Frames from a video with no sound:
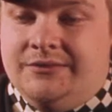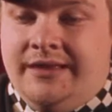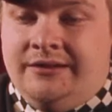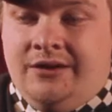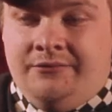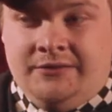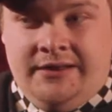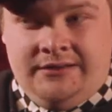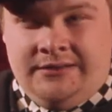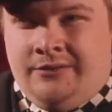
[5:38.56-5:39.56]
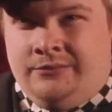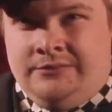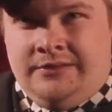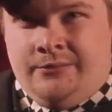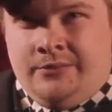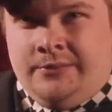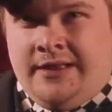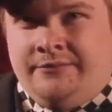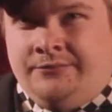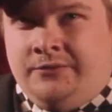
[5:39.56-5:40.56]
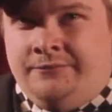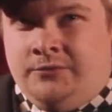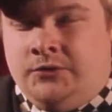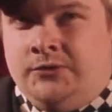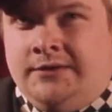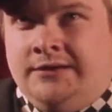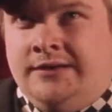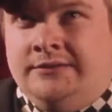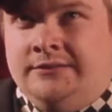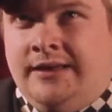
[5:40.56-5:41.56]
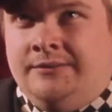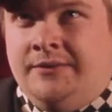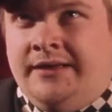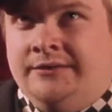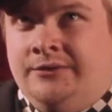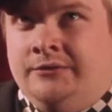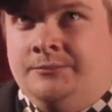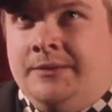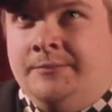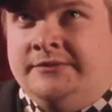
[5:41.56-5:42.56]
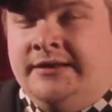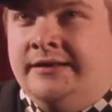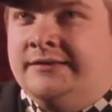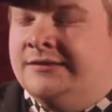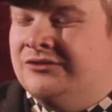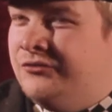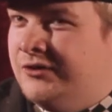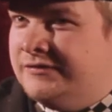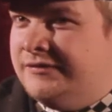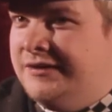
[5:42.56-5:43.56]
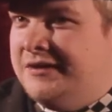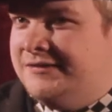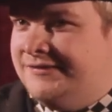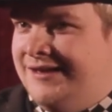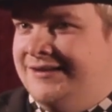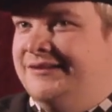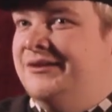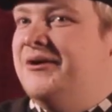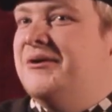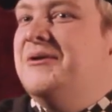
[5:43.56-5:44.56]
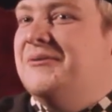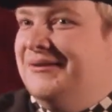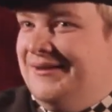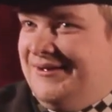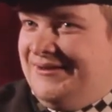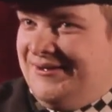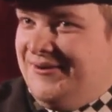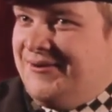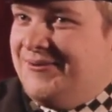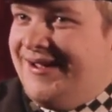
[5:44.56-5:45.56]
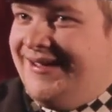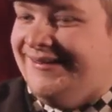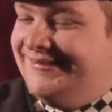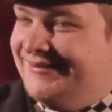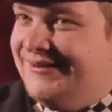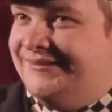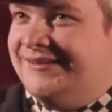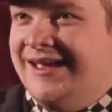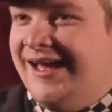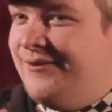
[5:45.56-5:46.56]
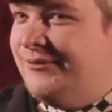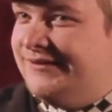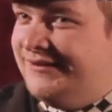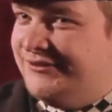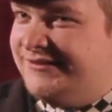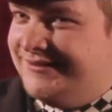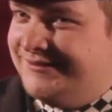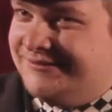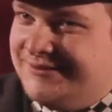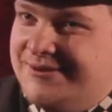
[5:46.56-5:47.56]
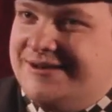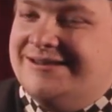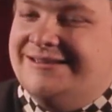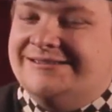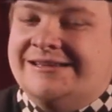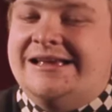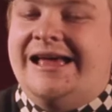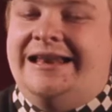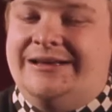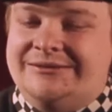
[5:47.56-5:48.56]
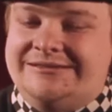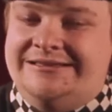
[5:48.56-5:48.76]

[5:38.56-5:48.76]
And after like now we will have it for the fourth year, and I heard people say that yes, the first year I stand a long way. I was interested to see what it is, and I was